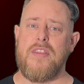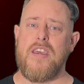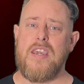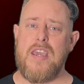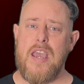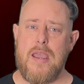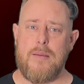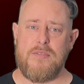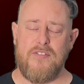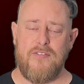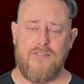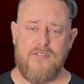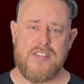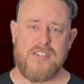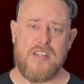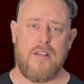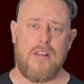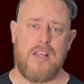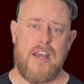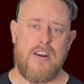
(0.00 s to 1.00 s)
when they came to
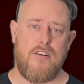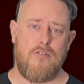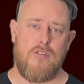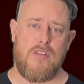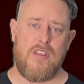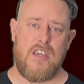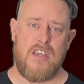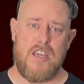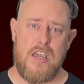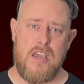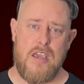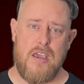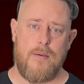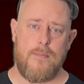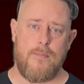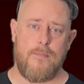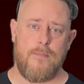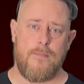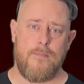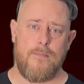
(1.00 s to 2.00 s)
visit later in the
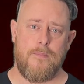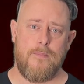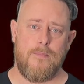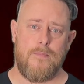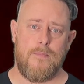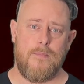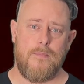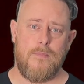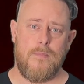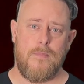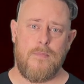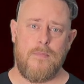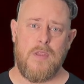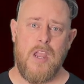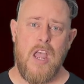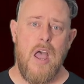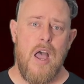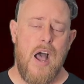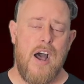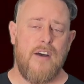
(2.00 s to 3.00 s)
year.
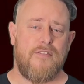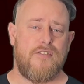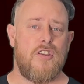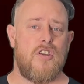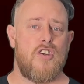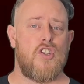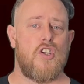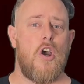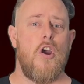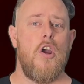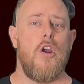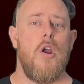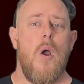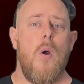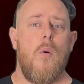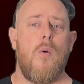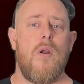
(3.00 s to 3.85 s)
After the show,